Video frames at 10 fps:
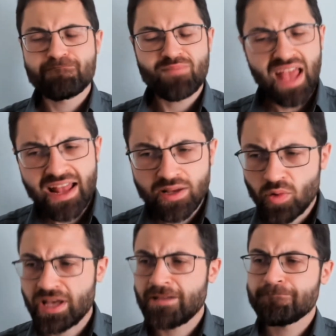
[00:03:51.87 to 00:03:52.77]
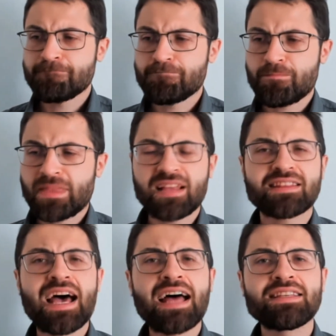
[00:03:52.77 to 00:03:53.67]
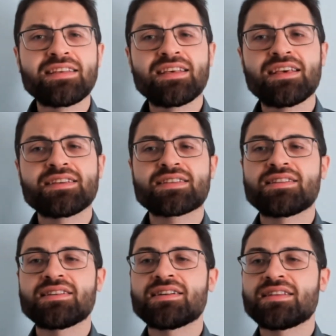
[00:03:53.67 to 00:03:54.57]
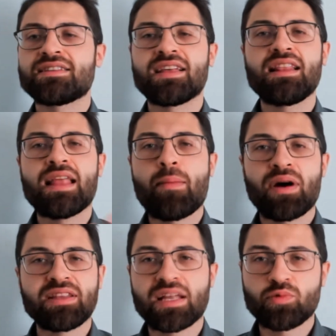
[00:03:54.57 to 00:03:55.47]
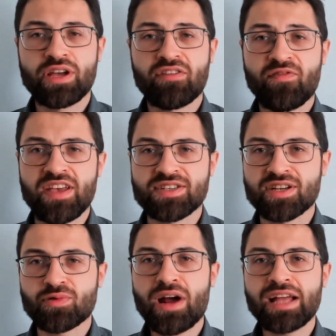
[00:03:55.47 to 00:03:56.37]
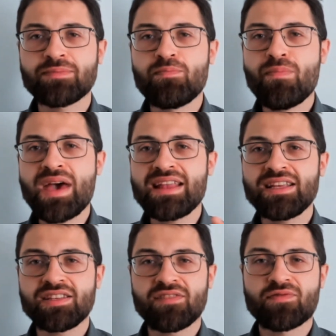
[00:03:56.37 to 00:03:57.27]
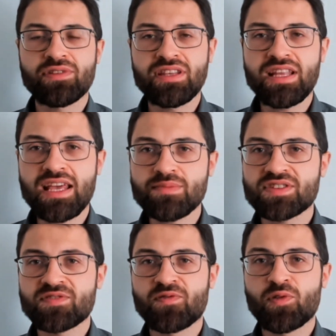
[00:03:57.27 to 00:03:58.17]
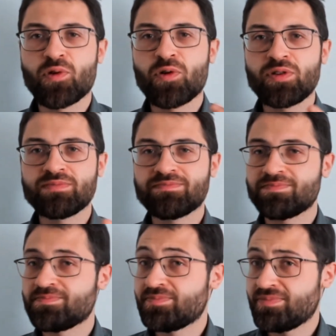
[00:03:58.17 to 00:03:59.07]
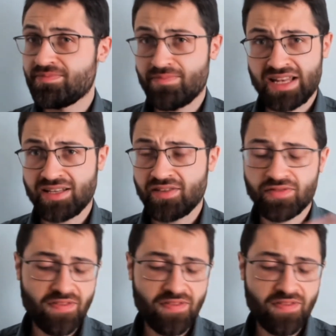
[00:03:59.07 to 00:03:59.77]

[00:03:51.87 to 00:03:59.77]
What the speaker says: Anyway, that is the dilemma that we are facing, right? Many different names for many different